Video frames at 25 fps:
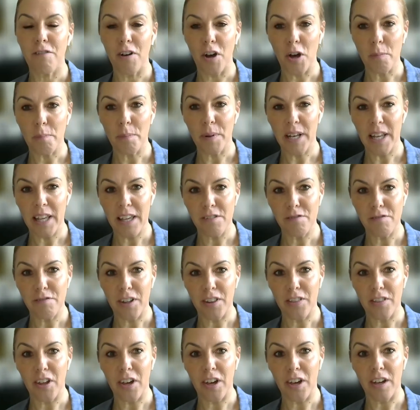firm
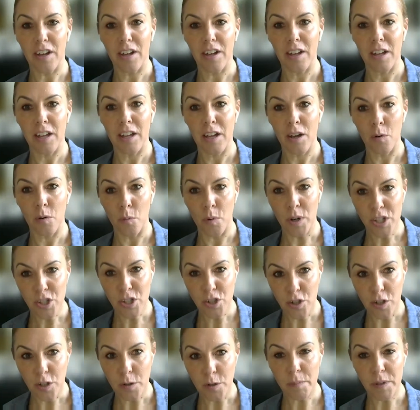believer that we
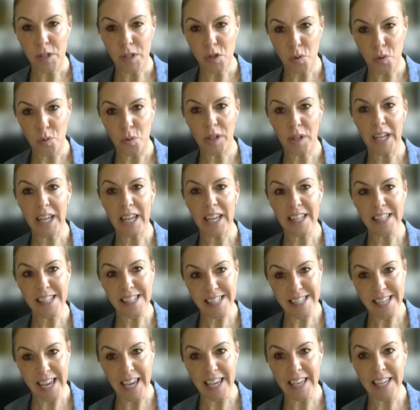shouldn't be talking
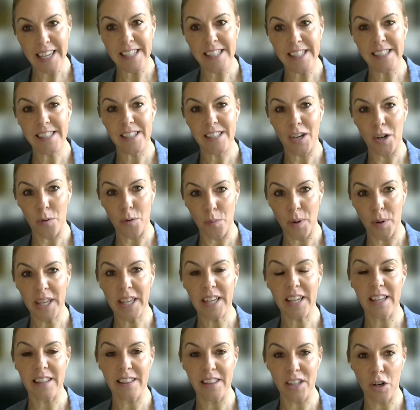in days a
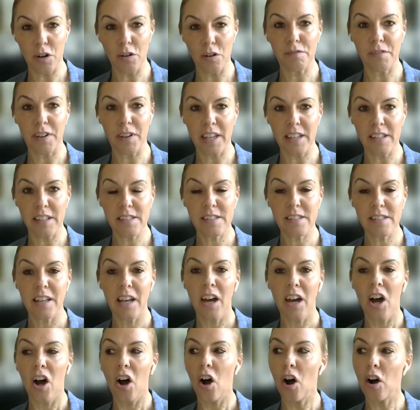week in the office.
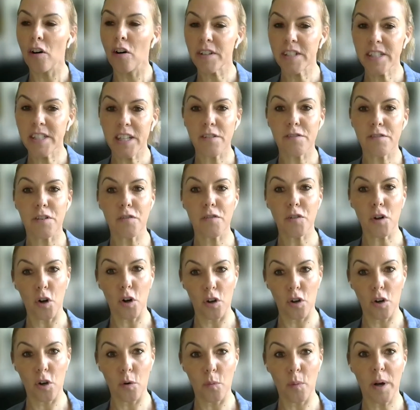Obviously, if you've
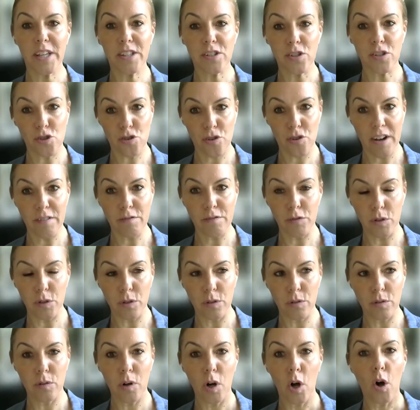got a long way to
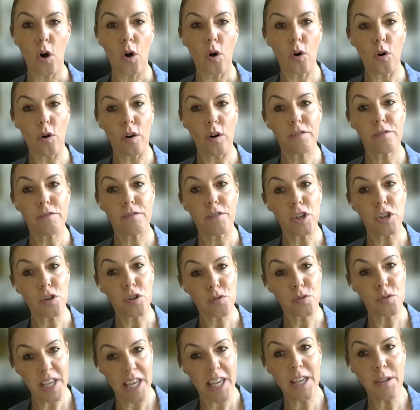travel, or if for
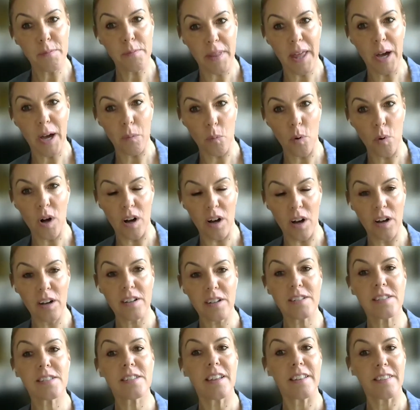your team that
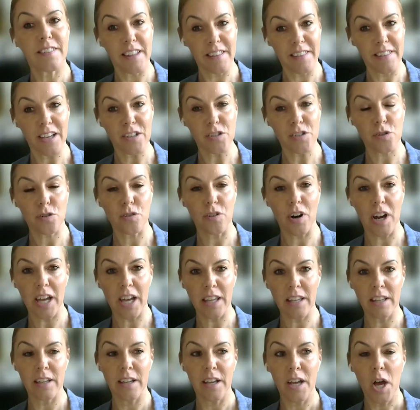works, then that's
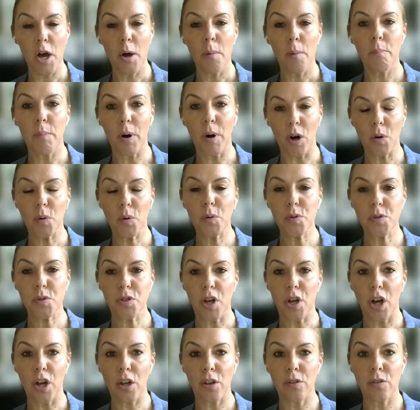great. But
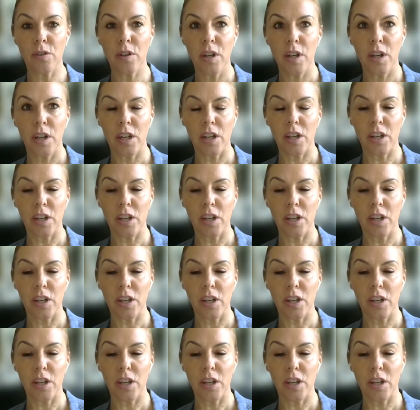also,